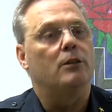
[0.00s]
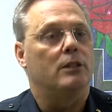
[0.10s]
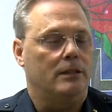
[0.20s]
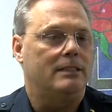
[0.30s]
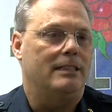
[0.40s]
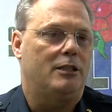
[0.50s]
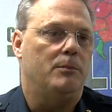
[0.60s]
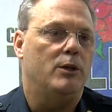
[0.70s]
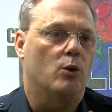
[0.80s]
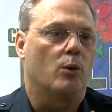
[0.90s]
No, no, it's, it's
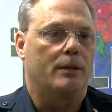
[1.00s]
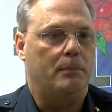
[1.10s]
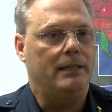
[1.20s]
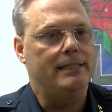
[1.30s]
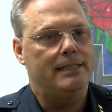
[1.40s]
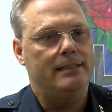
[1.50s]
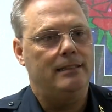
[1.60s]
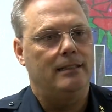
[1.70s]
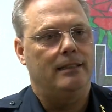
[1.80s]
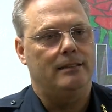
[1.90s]
community order and policing.
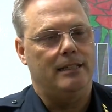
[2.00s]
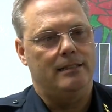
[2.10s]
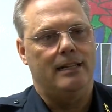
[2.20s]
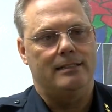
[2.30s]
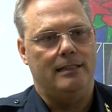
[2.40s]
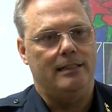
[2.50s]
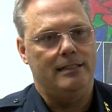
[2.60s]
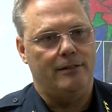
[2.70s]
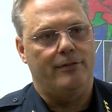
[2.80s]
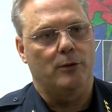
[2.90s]
Yeah. It's, that's the,
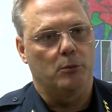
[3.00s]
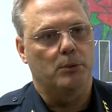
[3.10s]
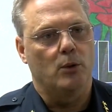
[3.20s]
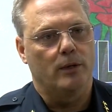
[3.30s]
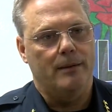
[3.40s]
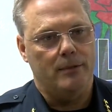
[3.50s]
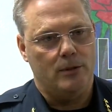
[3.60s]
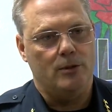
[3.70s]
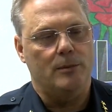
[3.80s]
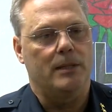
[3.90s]
it's the federal program
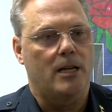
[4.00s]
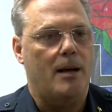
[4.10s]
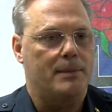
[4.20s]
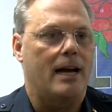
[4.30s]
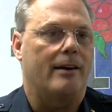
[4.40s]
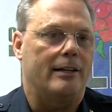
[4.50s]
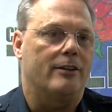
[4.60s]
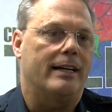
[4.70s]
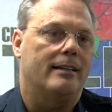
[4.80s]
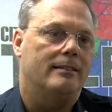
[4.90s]
associated with cops hiring
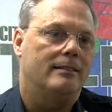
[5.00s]
grant.